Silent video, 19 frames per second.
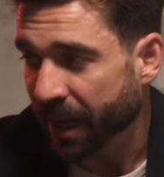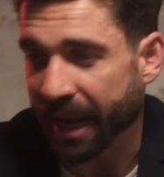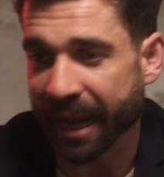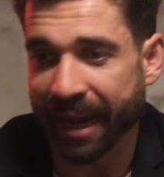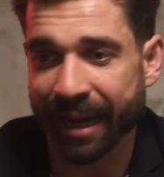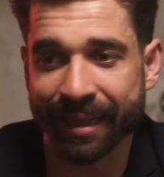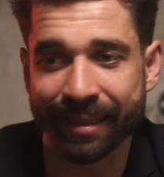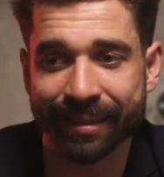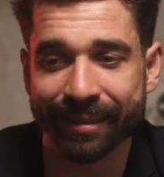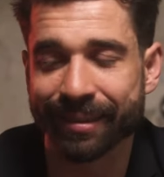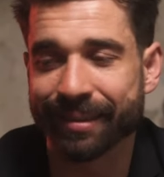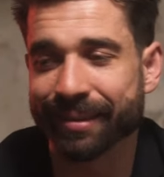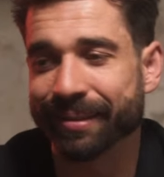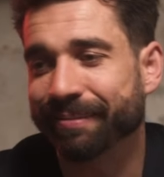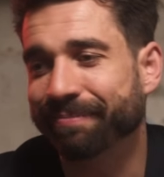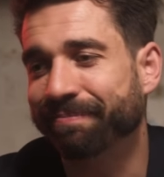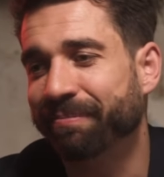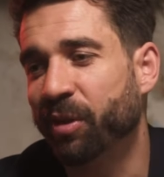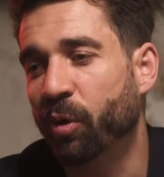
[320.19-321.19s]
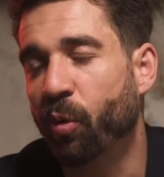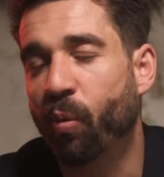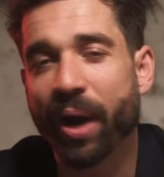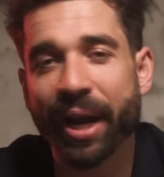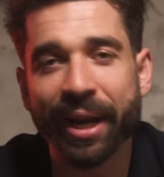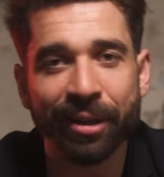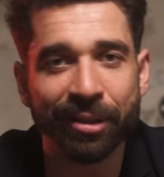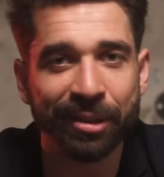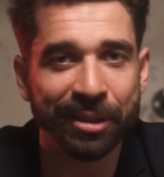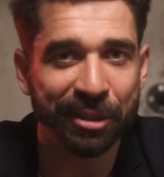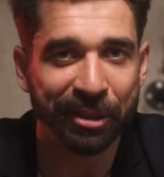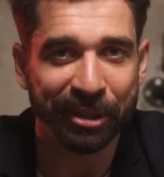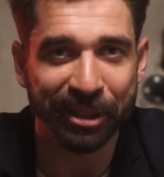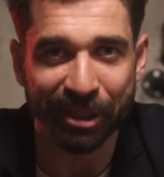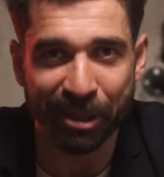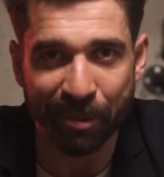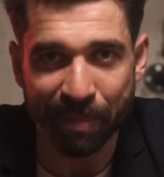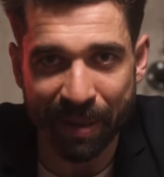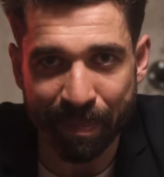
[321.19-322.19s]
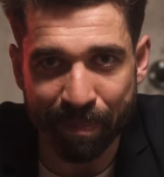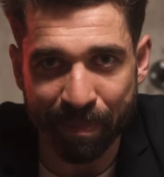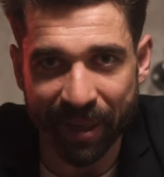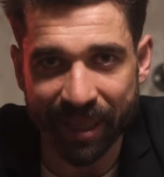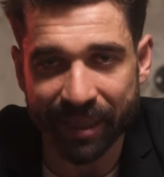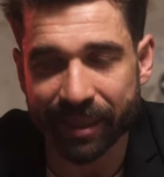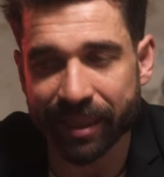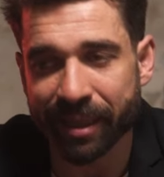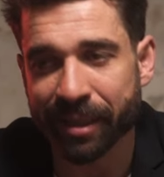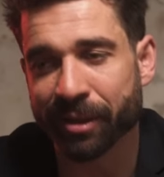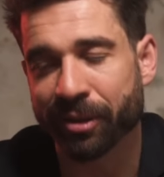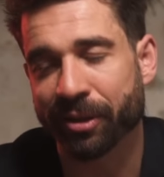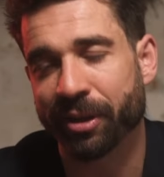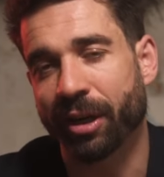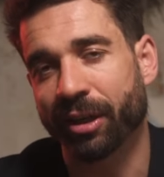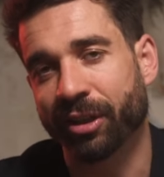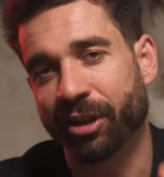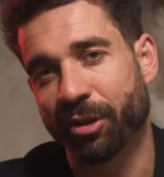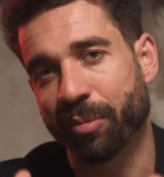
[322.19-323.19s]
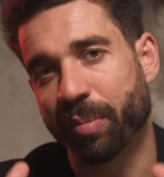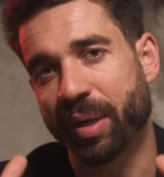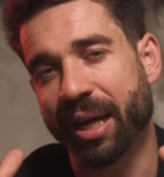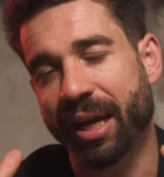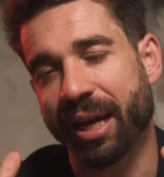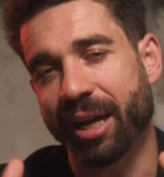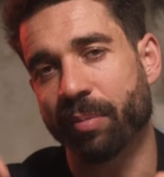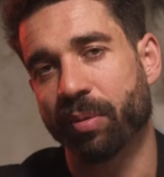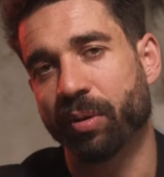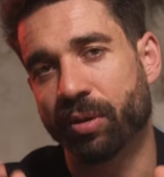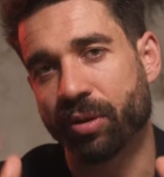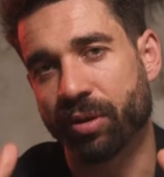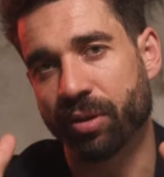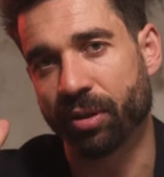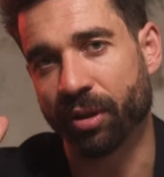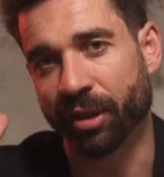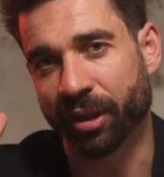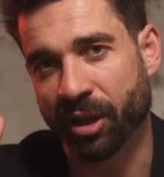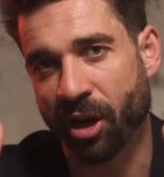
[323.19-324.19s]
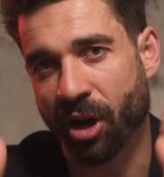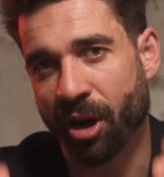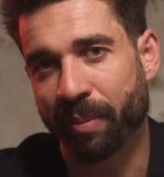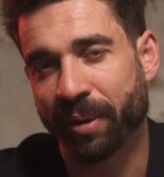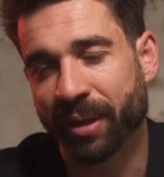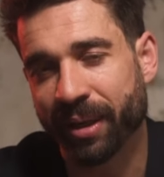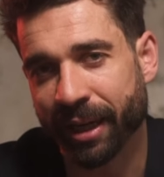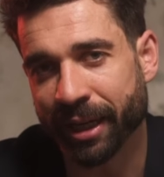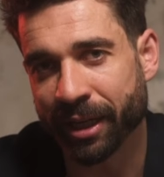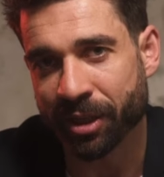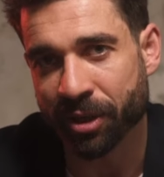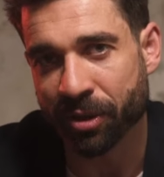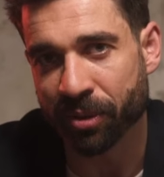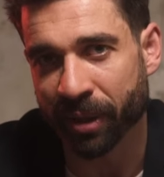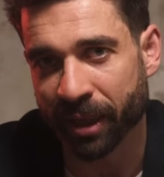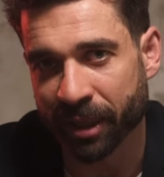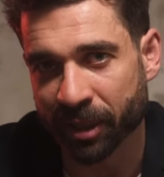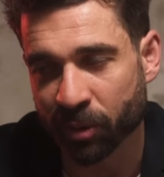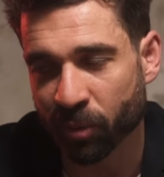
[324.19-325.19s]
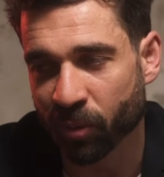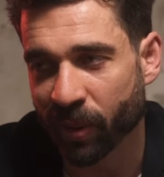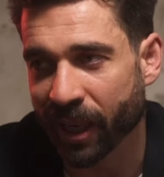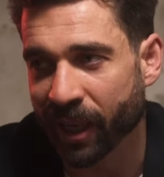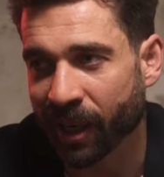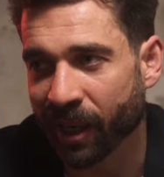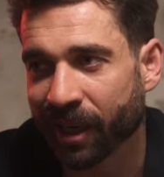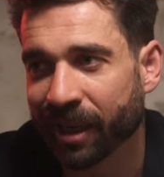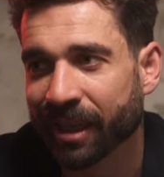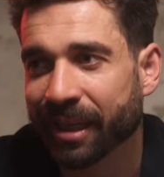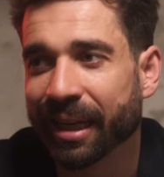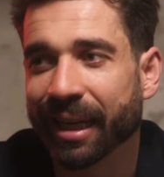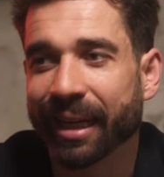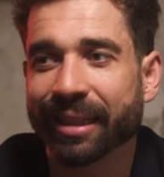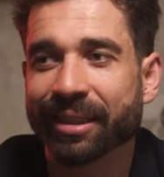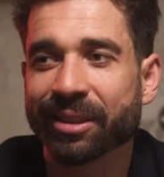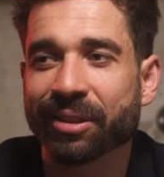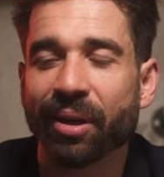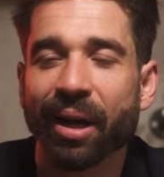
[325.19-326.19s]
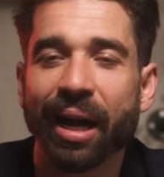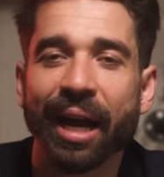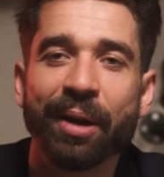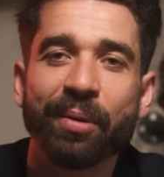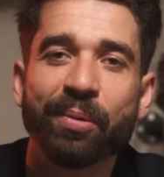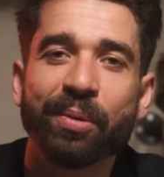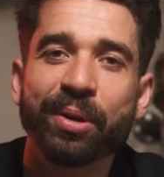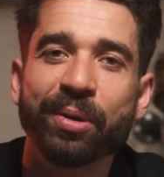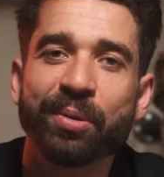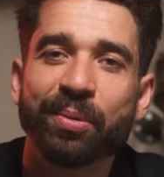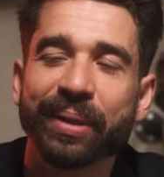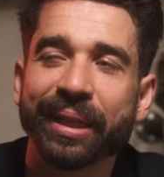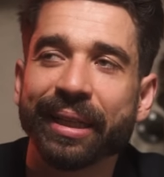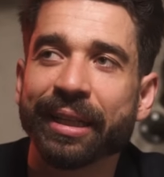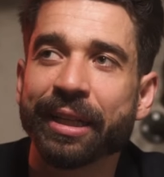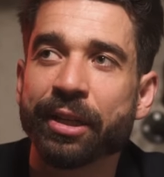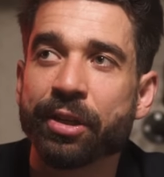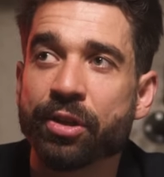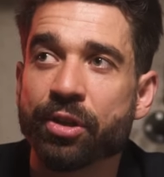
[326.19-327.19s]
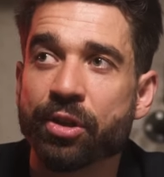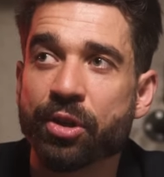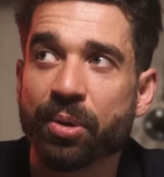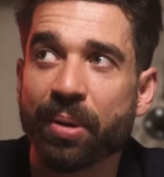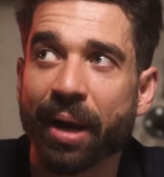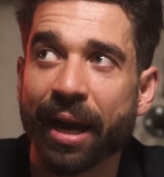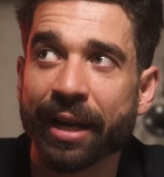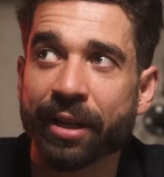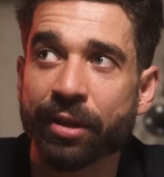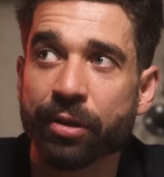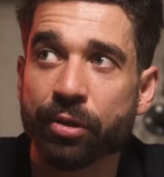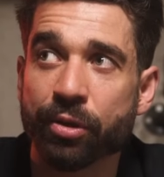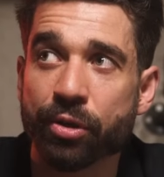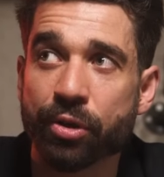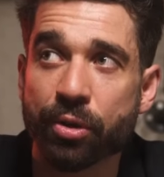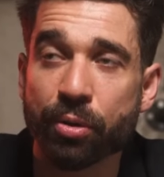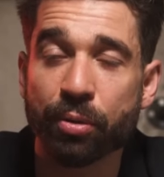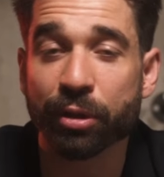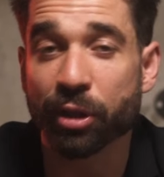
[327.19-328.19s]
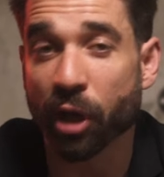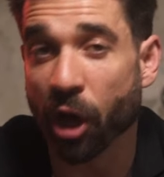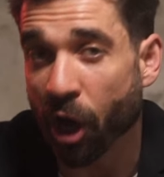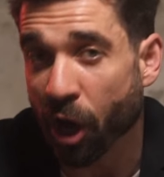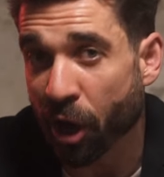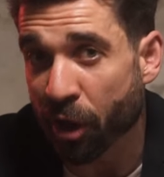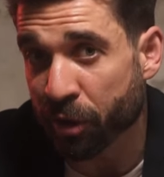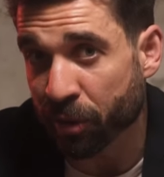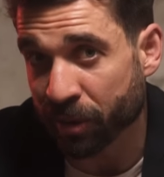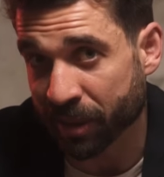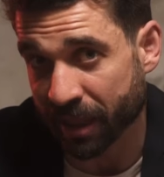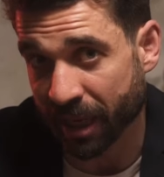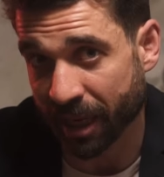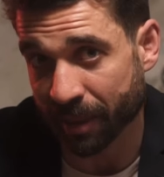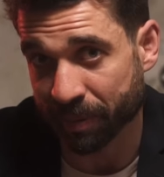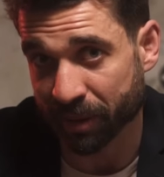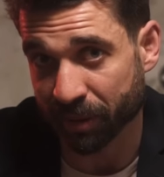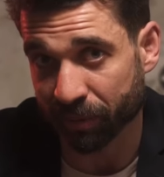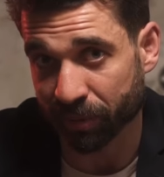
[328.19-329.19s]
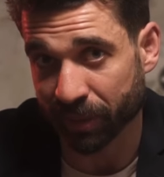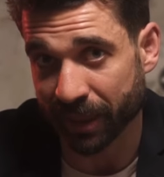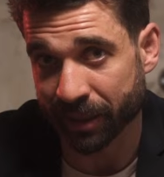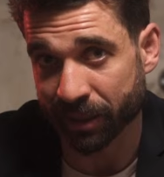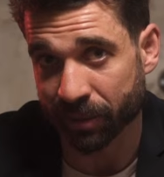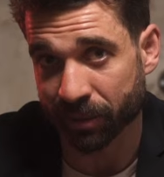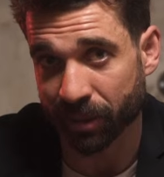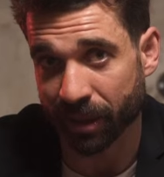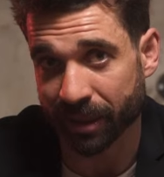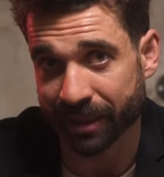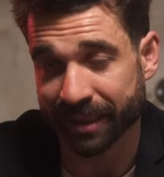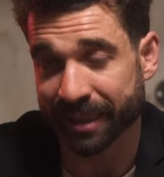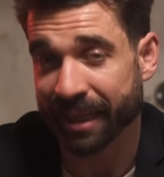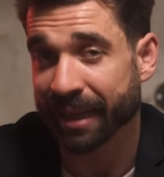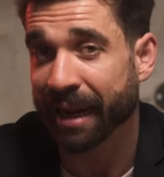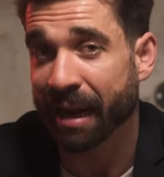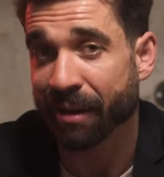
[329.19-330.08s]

And the waiters are going to be busy. They're not going to be able to accommodate you as well. And so I would really try to choose other types of restaurants that